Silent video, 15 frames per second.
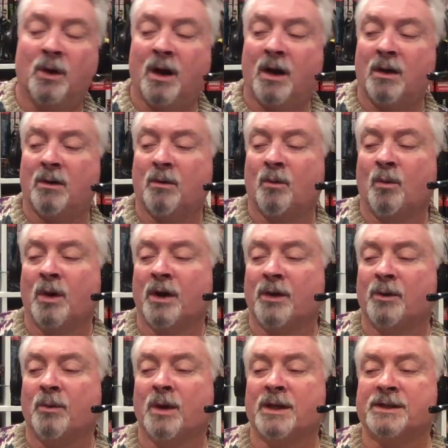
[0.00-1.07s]
are one of
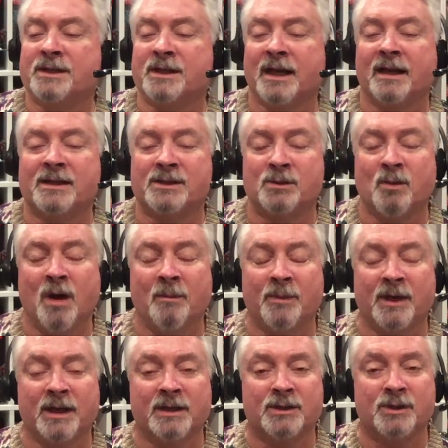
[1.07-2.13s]
the ones that has Swamp
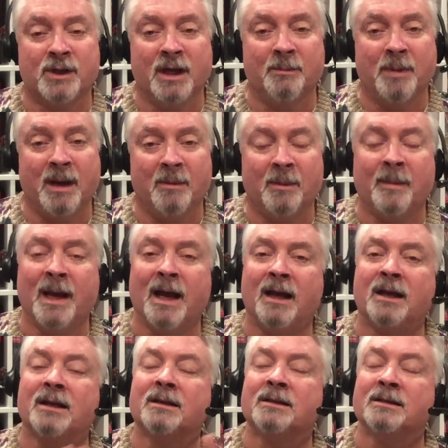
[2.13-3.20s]
Thing in trade
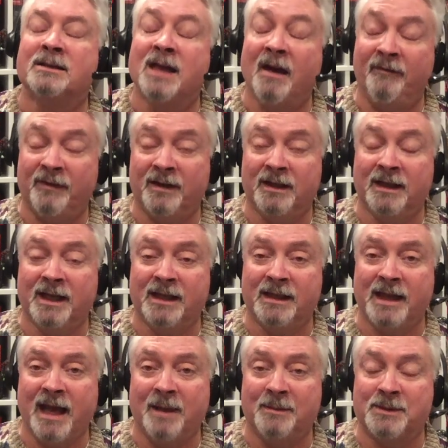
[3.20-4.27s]
paperback, definitely get
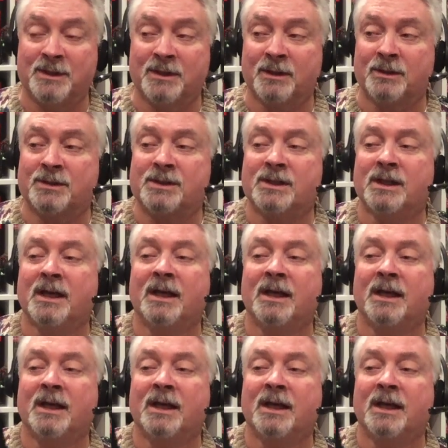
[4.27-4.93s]
the Absolutes.